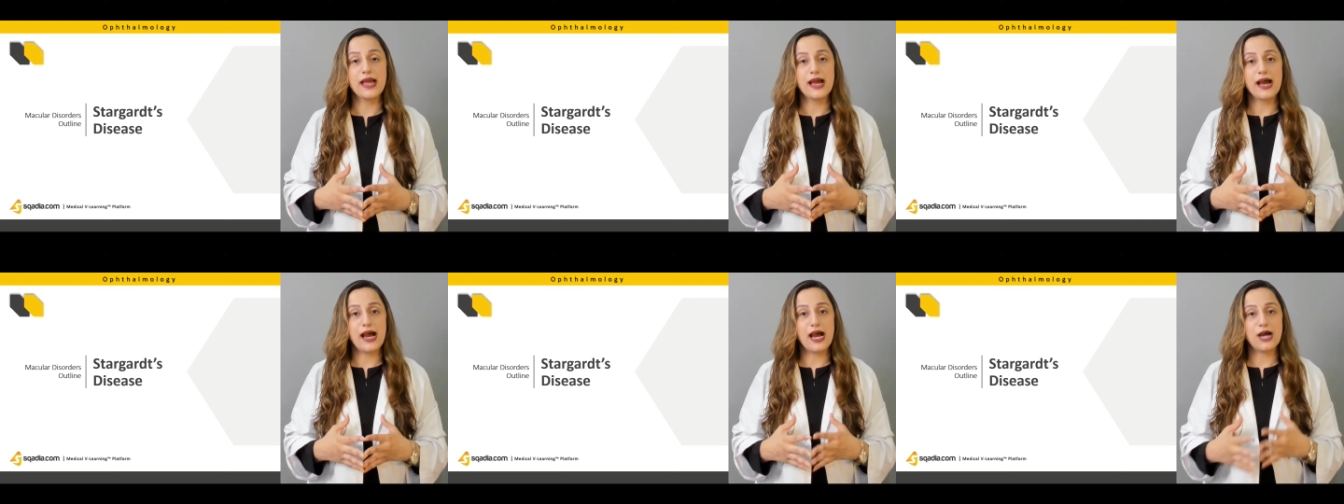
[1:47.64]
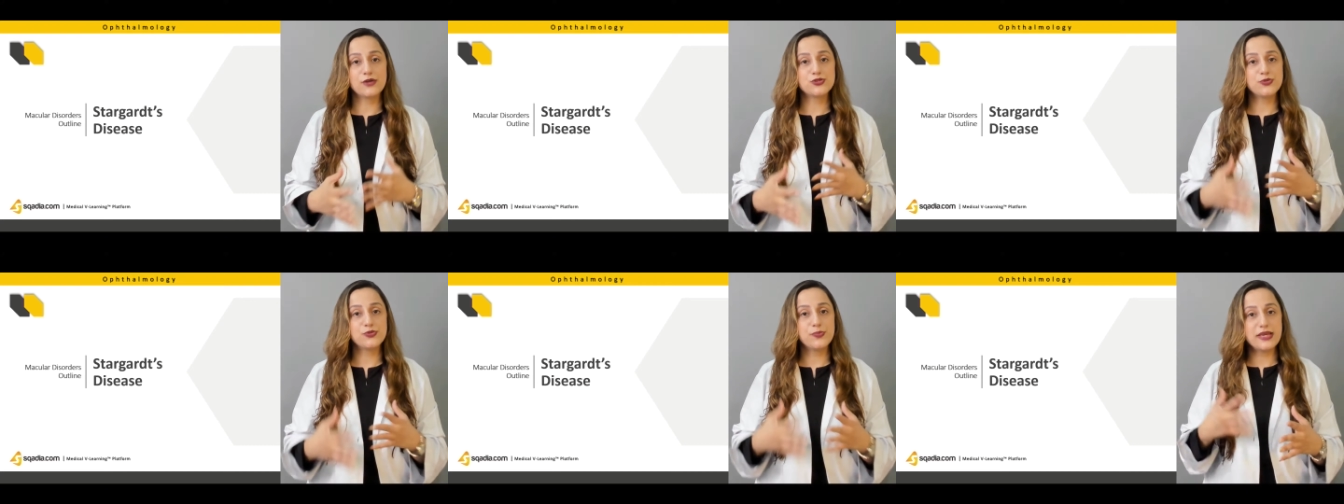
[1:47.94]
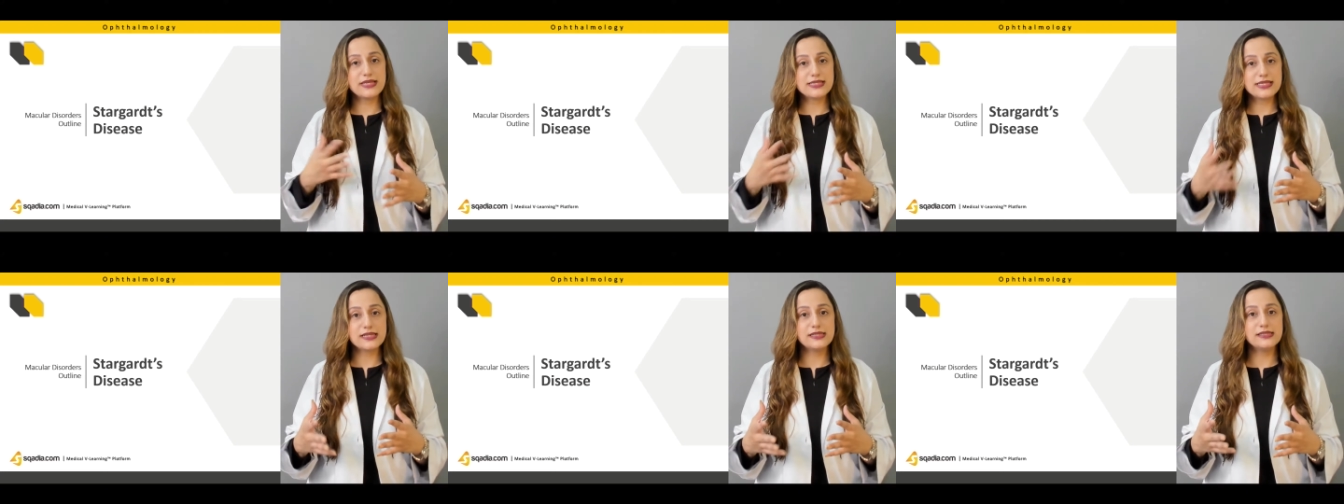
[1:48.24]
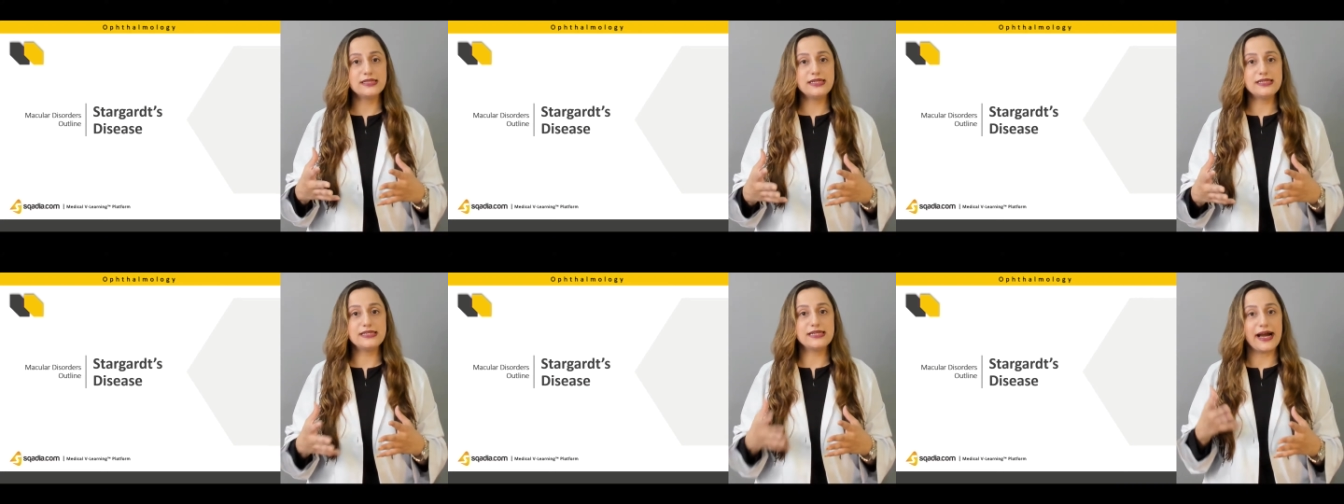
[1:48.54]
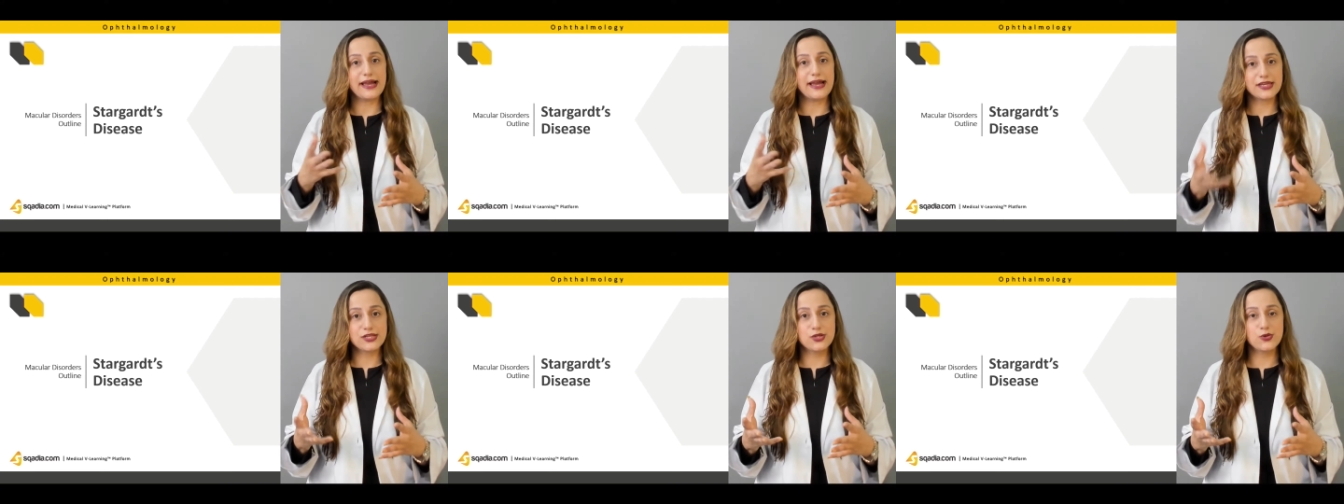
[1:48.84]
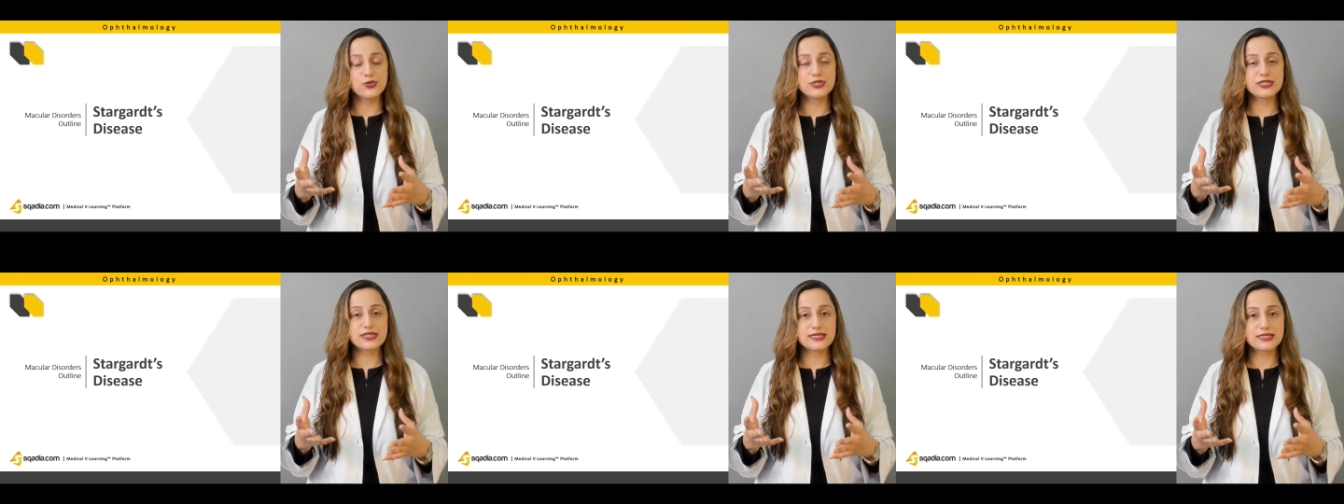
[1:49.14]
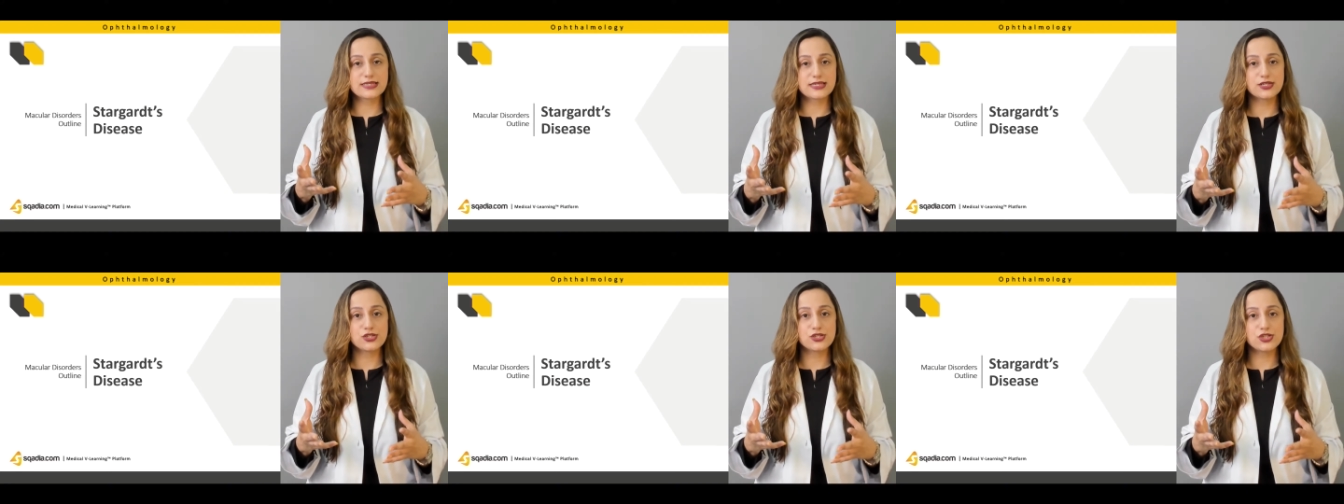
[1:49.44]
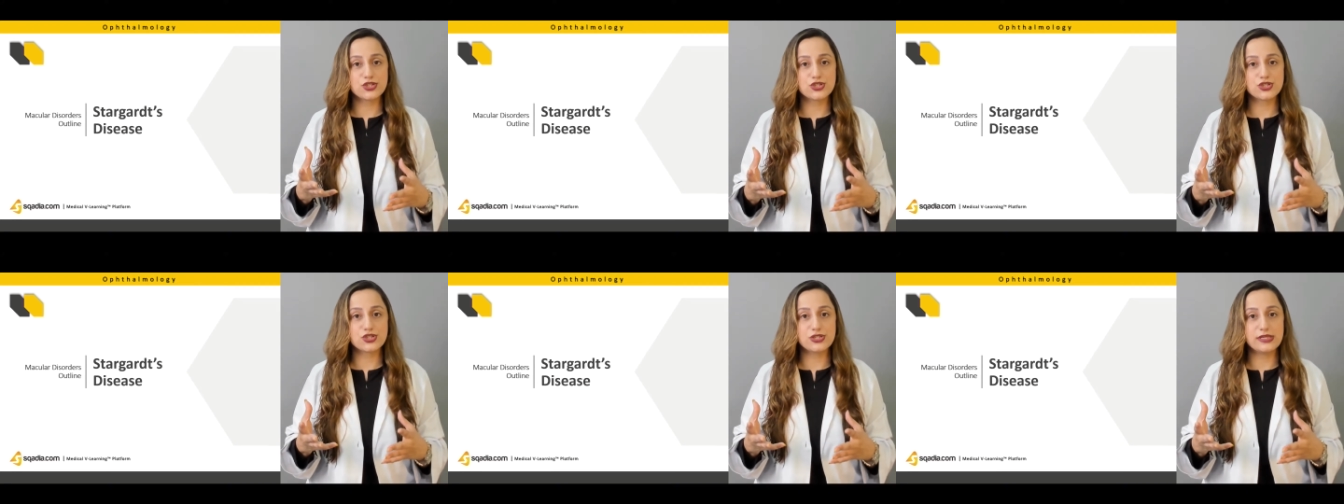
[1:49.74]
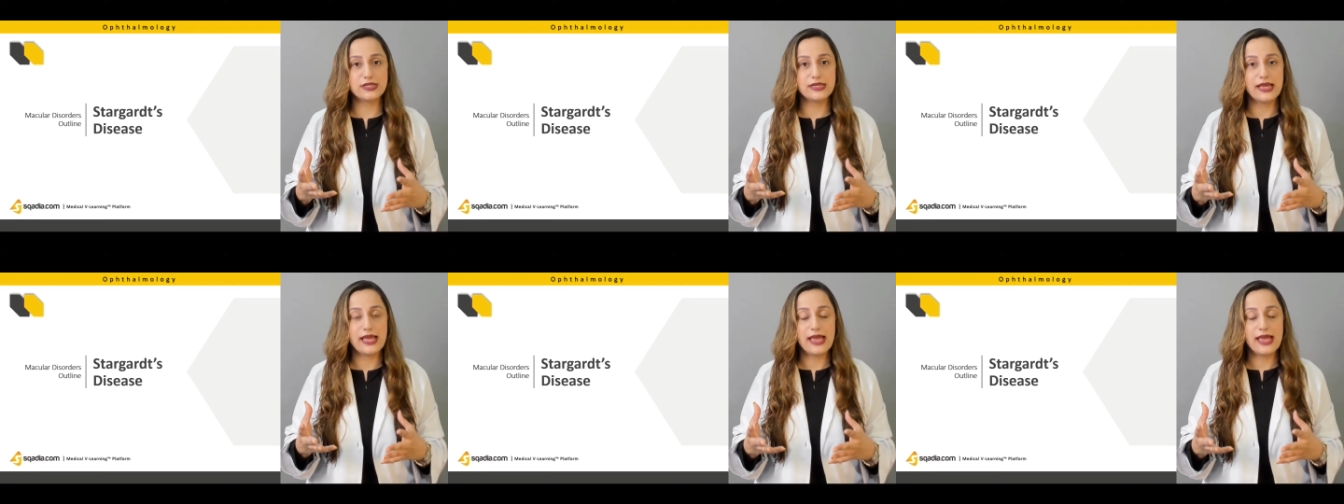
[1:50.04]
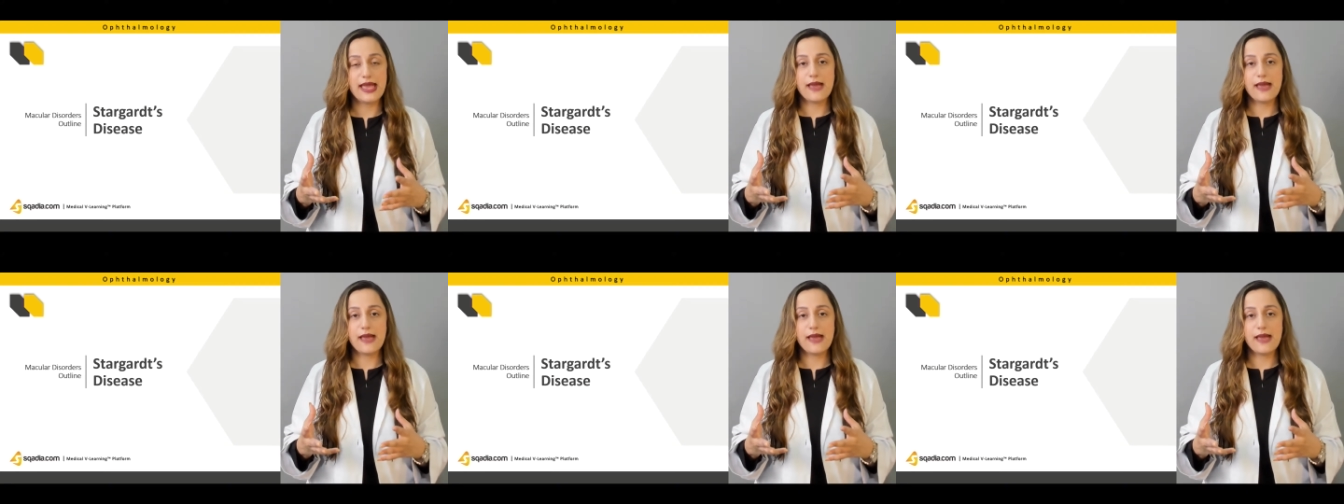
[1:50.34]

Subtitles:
how to basically diagnose this condition,